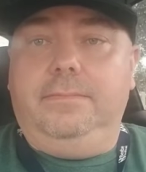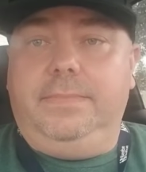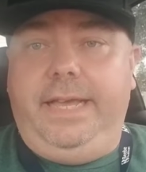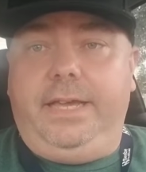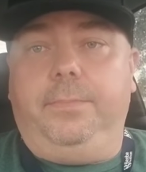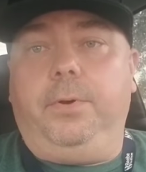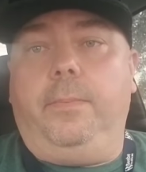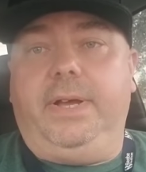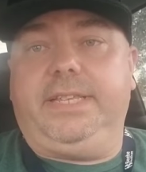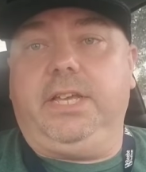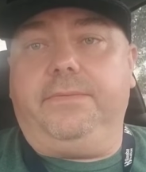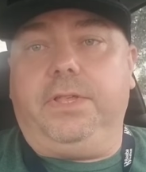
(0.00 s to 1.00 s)
take it upon
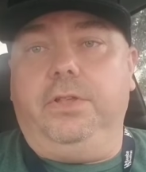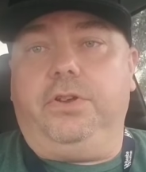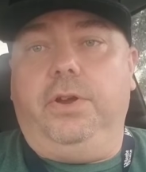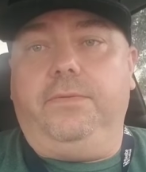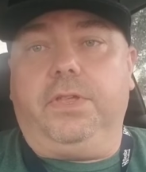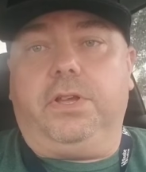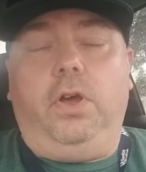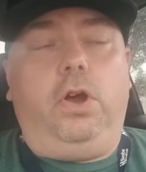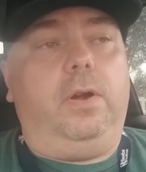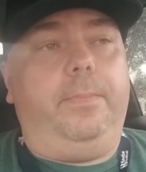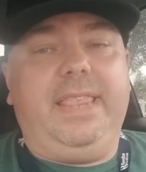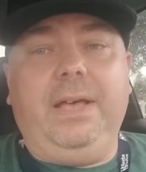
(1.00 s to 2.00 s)
myself to look over the
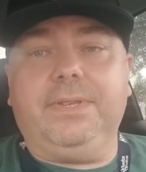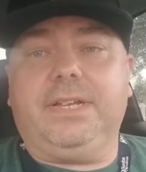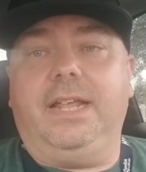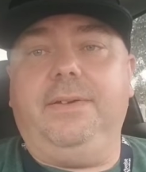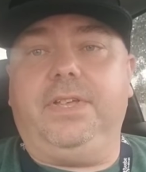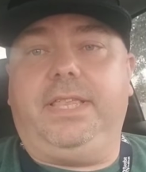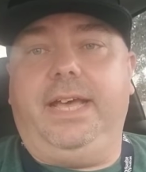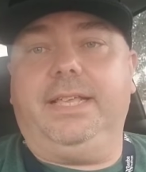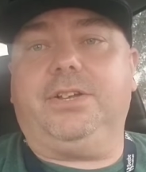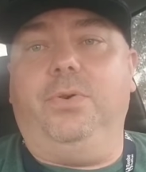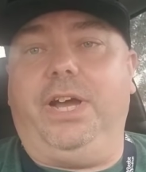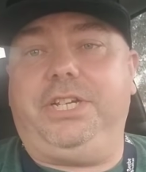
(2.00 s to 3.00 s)
card, but that was kind of a
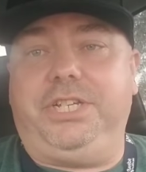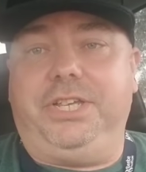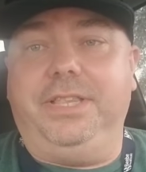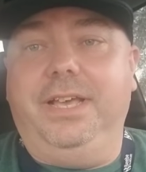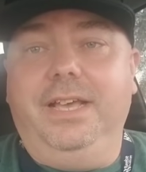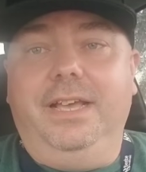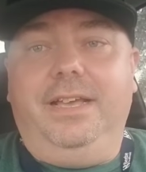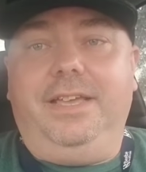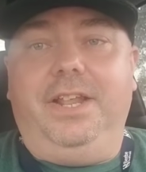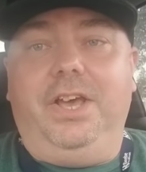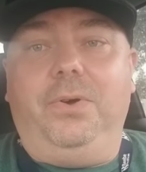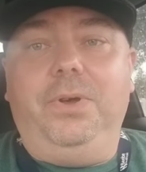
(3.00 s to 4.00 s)
test question, you
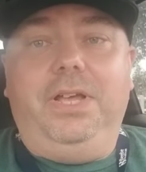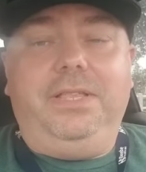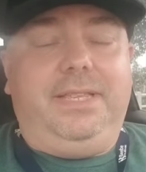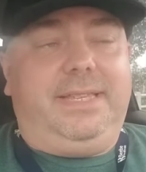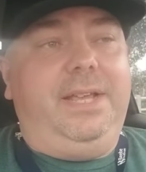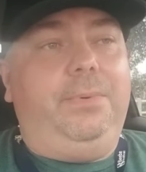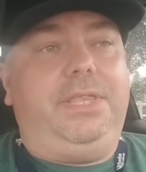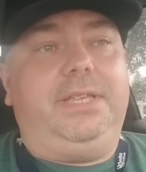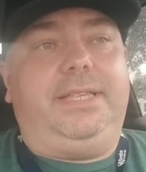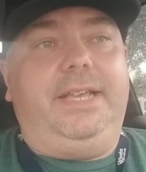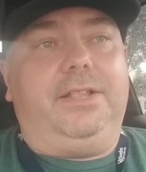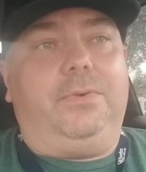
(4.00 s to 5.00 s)
know, to see what this
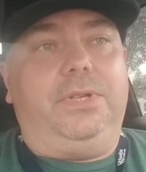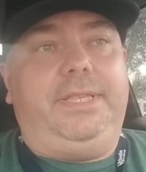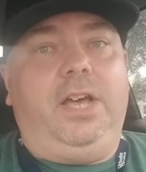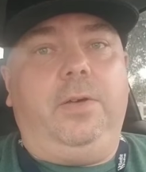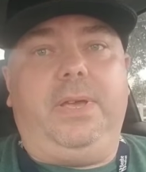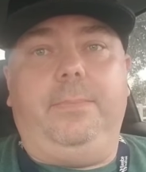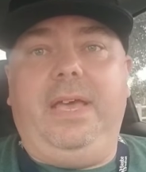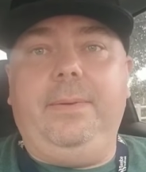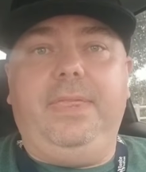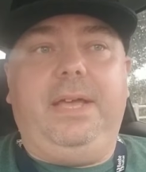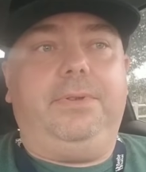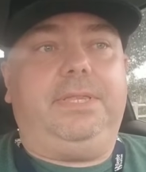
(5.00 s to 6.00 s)
dealer would tell me.
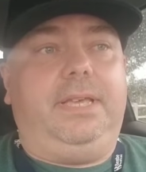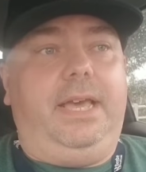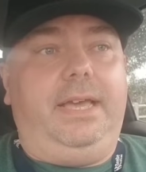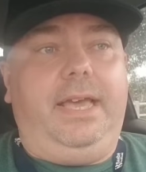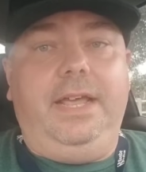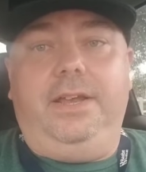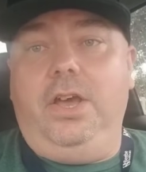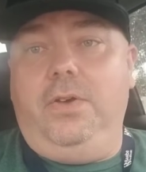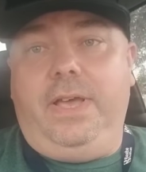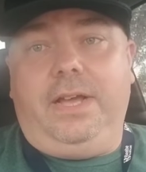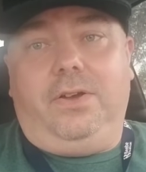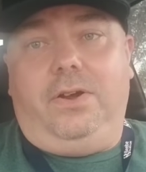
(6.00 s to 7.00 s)
Maybe they would say, hey, no,
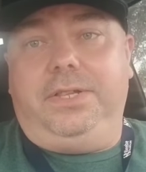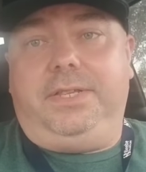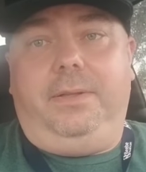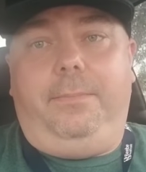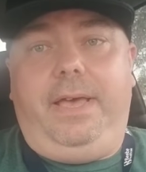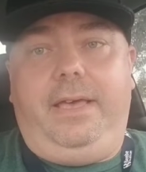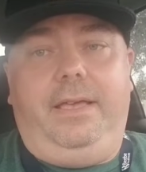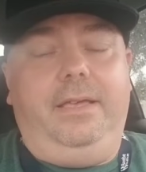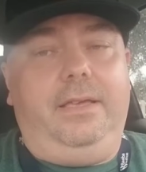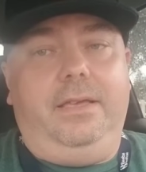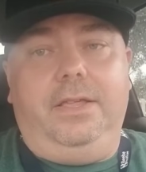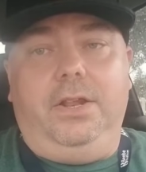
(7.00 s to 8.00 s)
that card is
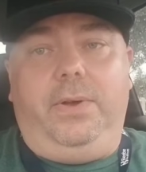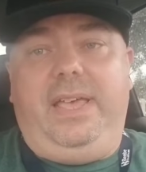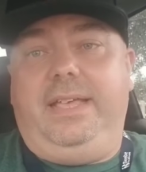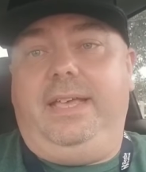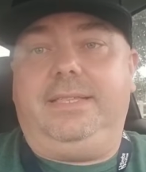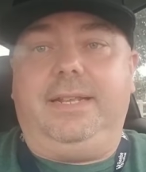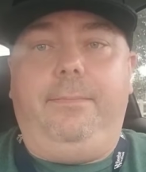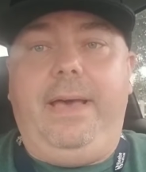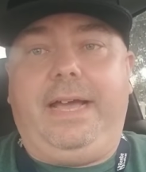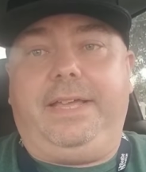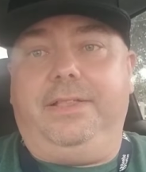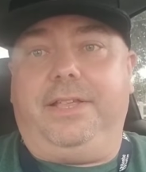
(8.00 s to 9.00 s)
it's an
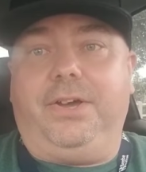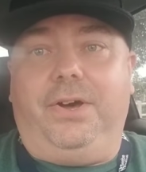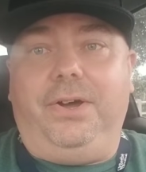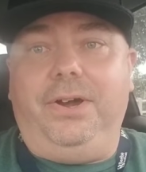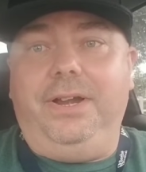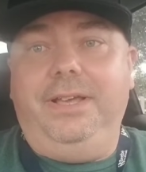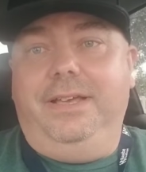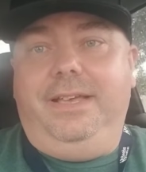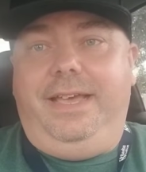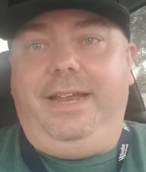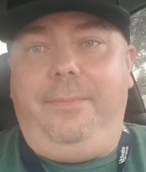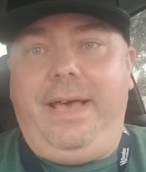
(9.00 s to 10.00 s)
immaculate card
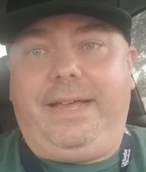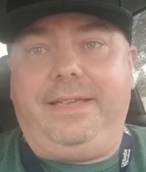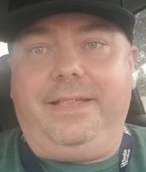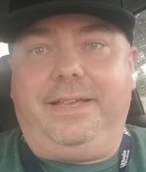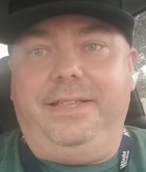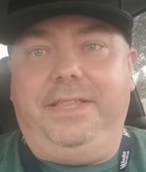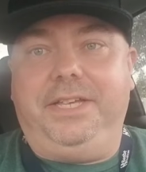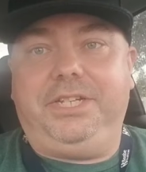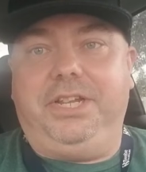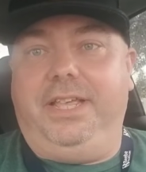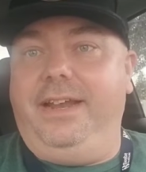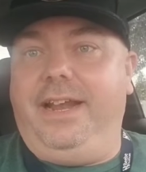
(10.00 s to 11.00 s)
in immaculate
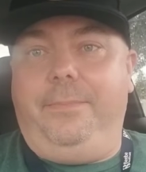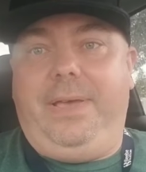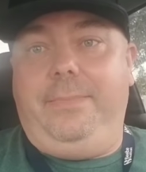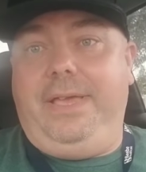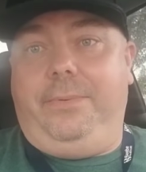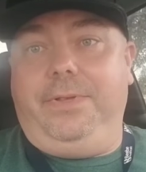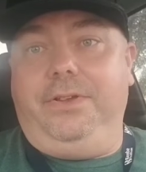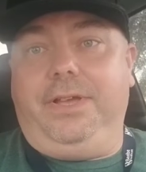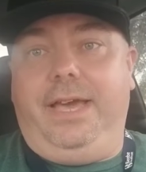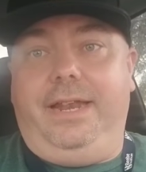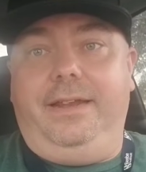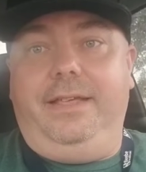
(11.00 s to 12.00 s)
condition. And then I would look
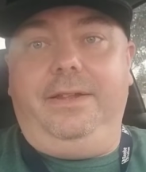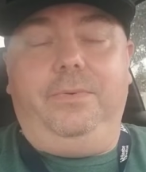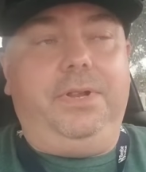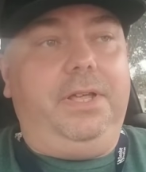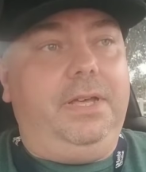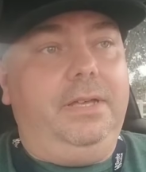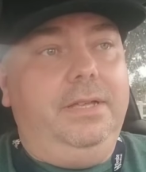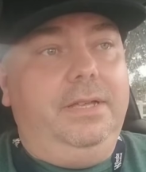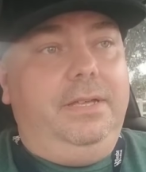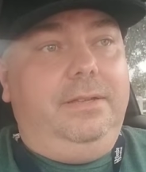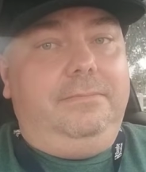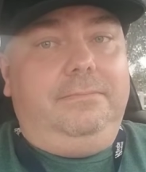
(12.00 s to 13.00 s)
at it and it would,
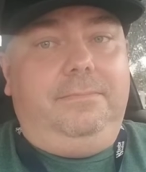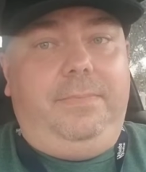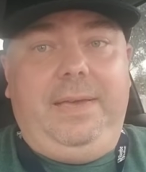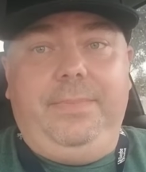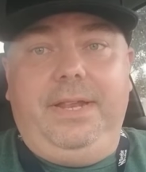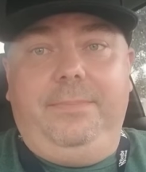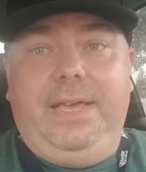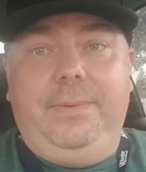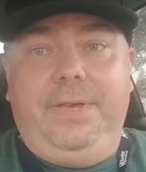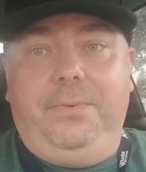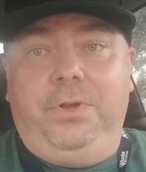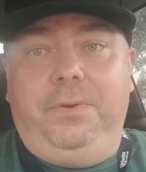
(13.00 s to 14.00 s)

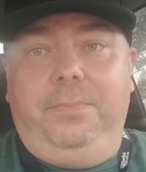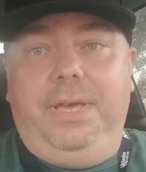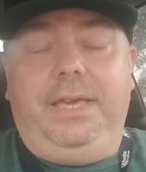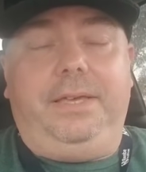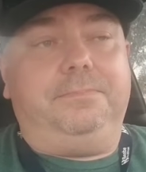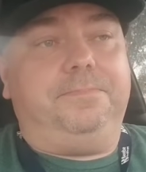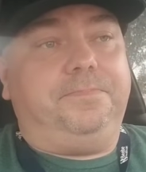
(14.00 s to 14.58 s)
maybe it wouldn't be.